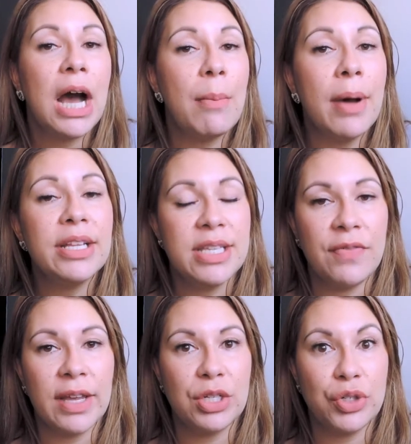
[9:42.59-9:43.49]
I might see
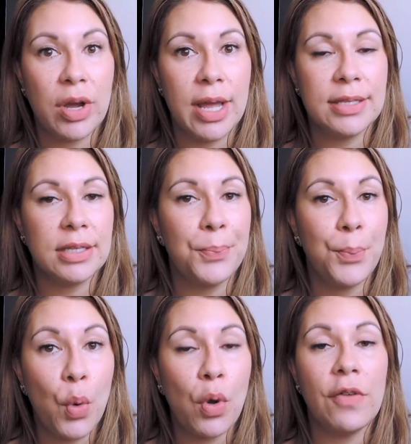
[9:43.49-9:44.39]
if I can try
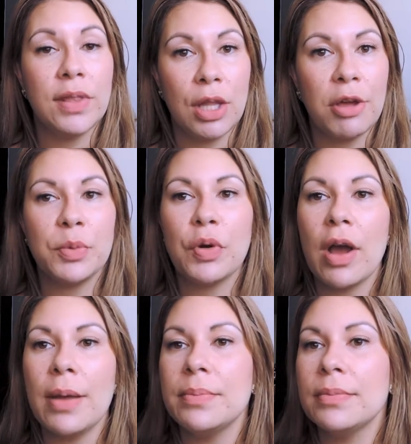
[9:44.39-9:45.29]
some more of the
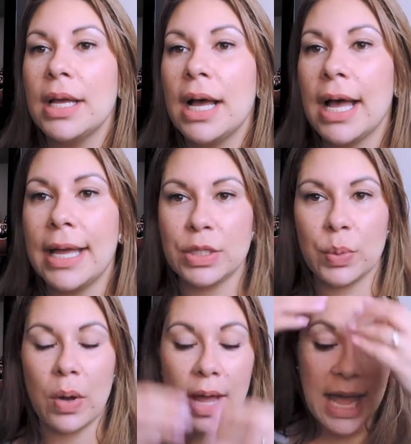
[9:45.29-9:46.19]
LimeCrime as
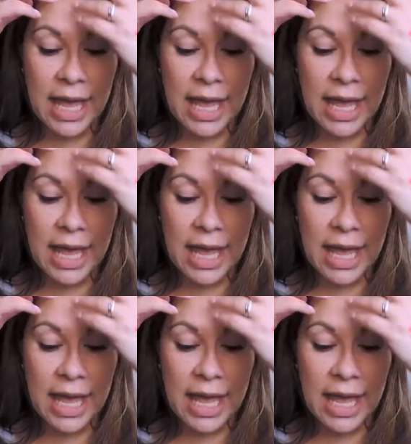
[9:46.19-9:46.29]
well.